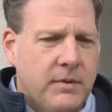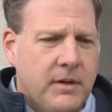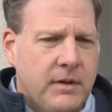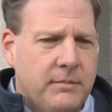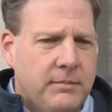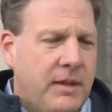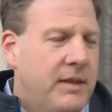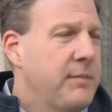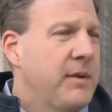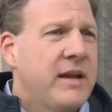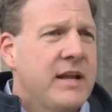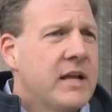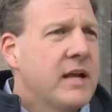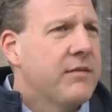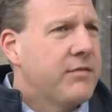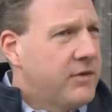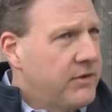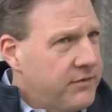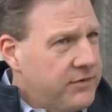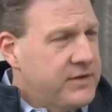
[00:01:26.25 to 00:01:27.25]
blame any
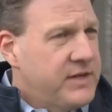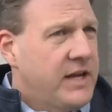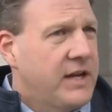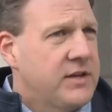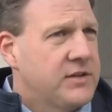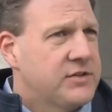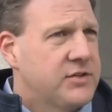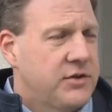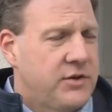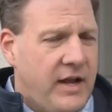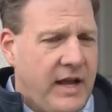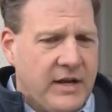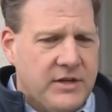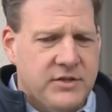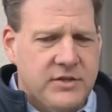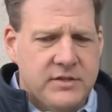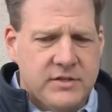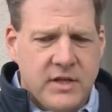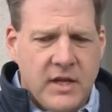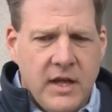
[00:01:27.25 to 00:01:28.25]
governor for taking certain
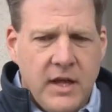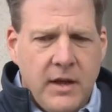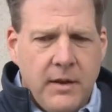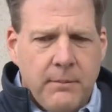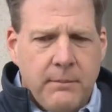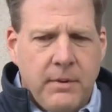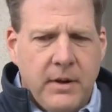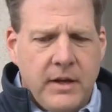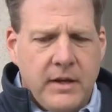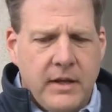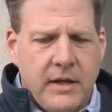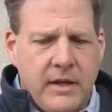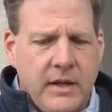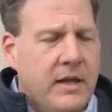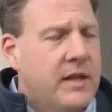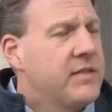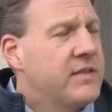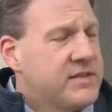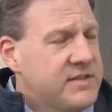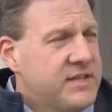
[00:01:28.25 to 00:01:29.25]
actions, but
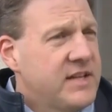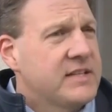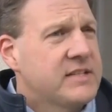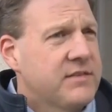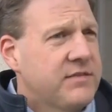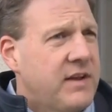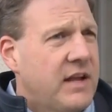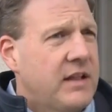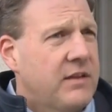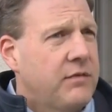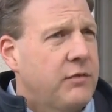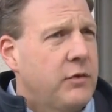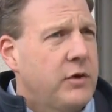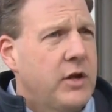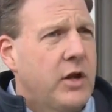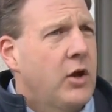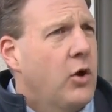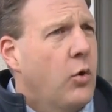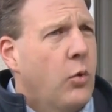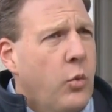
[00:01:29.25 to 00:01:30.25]
in the sense of
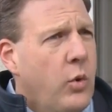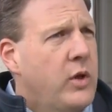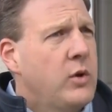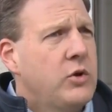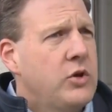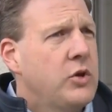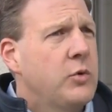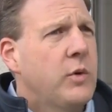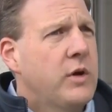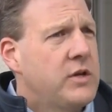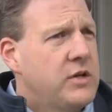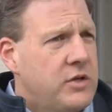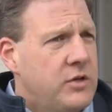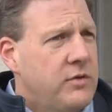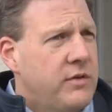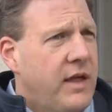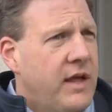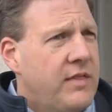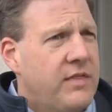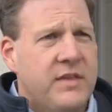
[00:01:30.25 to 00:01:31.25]
California, when do you
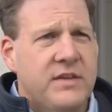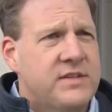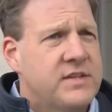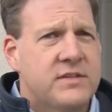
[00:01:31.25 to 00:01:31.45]
undo that?